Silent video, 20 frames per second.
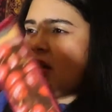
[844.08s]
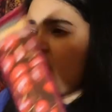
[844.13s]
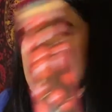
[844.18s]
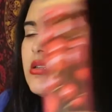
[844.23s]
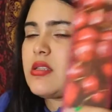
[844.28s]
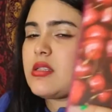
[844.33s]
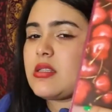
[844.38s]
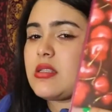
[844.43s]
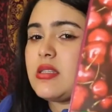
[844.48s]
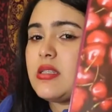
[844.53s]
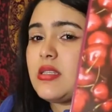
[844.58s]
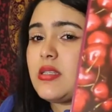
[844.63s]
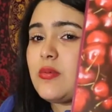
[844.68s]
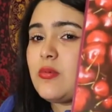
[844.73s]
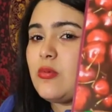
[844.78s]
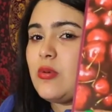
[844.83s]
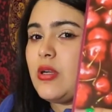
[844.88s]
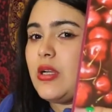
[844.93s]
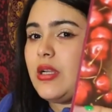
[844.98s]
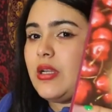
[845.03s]
because
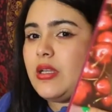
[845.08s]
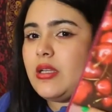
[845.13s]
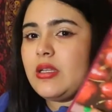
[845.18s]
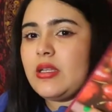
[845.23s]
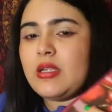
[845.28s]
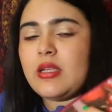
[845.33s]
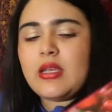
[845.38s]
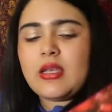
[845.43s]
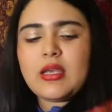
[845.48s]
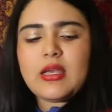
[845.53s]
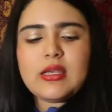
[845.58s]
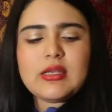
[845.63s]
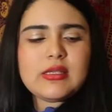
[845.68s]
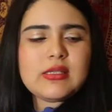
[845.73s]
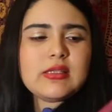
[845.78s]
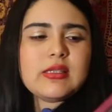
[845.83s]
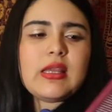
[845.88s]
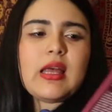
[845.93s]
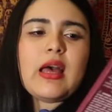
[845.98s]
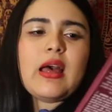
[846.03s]
this one
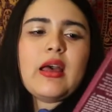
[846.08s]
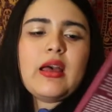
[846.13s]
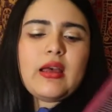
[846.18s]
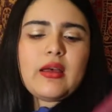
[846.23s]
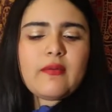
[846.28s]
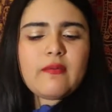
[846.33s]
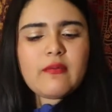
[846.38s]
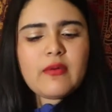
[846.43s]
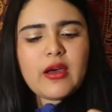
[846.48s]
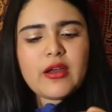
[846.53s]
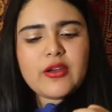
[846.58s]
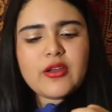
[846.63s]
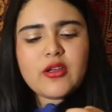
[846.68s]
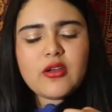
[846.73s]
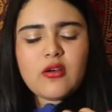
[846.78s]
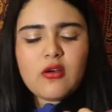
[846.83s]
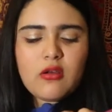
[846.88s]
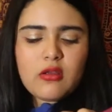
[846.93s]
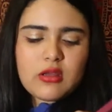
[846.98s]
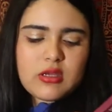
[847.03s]
is that, how do
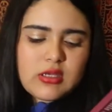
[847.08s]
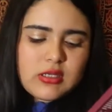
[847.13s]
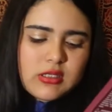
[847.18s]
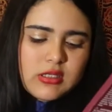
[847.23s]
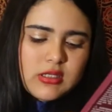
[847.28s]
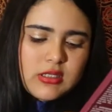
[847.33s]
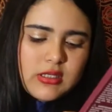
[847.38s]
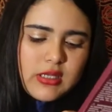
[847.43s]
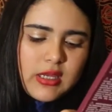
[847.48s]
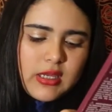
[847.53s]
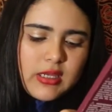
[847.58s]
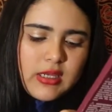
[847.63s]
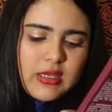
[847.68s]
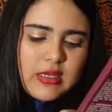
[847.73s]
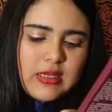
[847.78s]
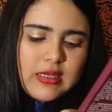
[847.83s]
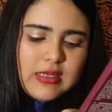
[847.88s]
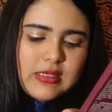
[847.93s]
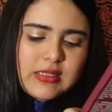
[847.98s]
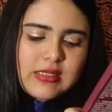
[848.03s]
you call this, it's like
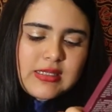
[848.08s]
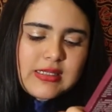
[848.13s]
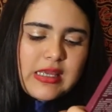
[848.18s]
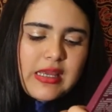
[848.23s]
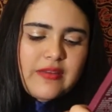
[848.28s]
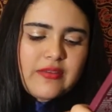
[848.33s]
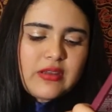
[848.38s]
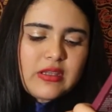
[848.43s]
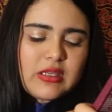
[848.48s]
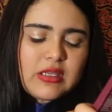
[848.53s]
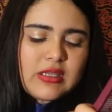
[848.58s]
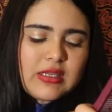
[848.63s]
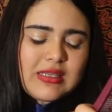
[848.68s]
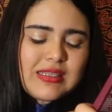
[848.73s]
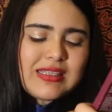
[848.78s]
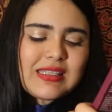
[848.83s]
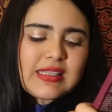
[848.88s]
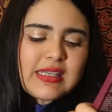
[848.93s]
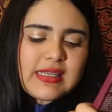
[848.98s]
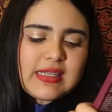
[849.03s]

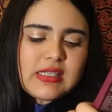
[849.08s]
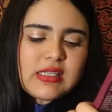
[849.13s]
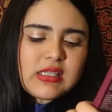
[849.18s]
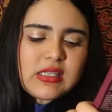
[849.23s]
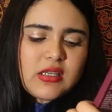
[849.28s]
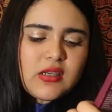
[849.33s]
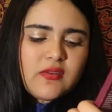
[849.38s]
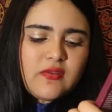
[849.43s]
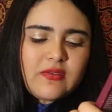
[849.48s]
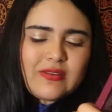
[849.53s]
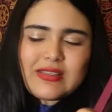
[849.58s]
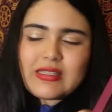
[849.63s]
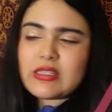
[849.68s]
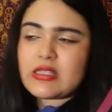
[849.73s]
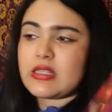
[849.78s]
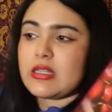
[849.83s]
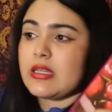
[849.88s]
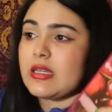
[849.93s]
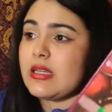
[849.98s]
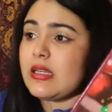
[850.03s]
incensive
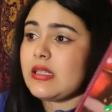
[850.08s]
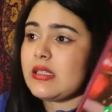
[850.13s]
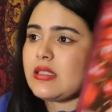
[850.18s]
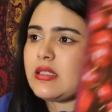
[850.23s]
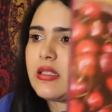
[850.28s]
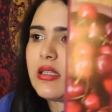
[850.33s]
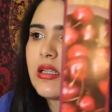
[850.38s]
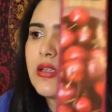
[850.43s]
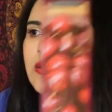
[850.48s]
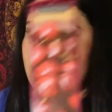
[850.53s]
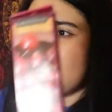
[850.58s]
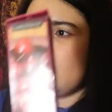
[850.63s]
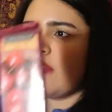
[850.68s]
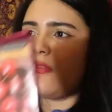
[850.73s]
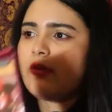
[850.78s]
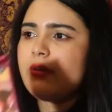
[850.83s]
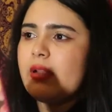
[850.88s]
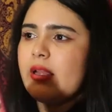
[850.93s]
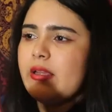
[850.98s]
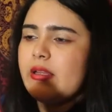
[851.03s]
sticks that you
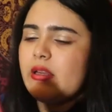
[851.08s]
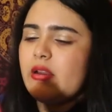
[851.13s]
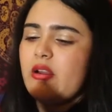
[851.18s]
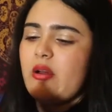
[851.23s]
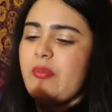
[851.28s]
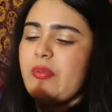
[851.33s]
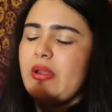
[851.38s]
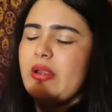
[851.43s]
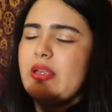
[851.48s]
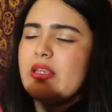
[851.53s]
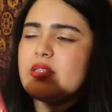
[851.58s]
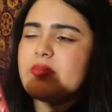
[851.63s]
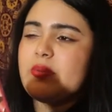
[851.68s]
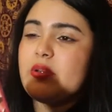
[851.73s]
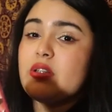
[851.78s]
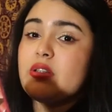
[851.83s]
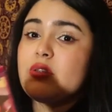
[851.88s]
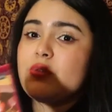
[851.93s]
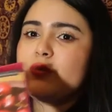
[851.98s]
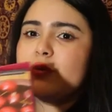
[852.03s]
can light it up and it
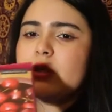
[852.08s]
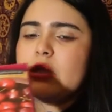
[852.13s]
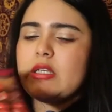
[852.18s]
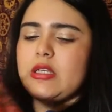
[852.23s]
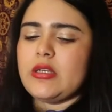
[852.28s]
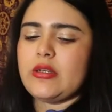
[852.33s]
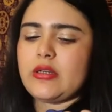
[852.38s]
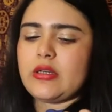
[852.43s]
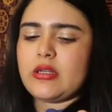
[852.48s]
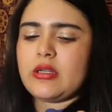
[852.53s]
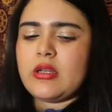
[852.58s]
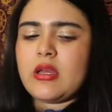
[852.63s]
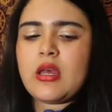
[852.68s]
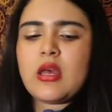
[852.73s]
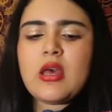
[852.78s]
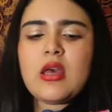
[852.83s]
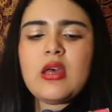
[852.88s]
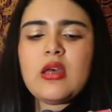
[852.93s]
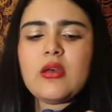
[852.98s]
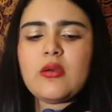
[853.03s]
smells really good,
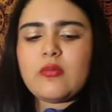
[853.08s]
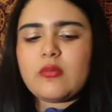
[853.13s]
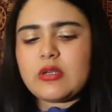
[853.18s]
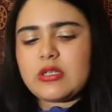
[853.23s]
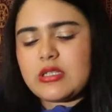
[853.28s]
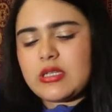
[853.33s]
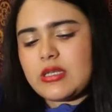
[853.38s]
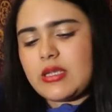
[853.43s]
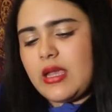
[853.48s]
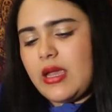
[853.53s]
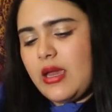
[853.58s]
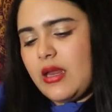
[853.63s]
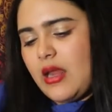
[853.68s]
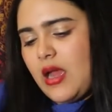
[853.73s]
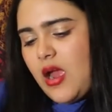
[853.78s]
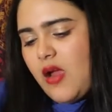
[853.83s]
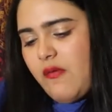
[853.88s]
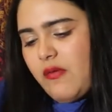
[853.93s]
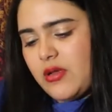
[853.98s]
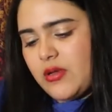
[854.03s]
which again
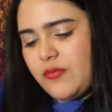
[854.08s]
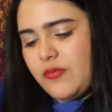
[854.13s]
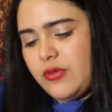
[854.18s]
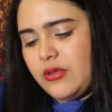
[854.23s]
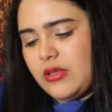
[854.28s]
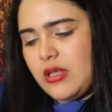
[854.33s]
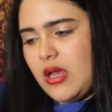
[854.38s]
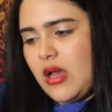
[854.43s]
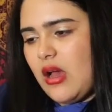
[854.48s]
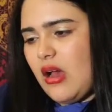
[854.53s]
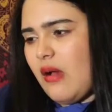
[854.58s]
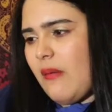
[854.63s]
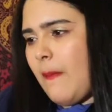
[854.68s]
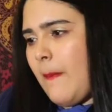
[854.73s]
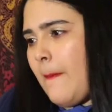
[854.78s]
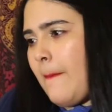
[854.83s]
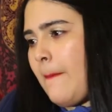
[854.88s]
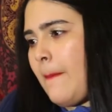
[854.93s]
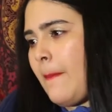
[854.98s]
I went with the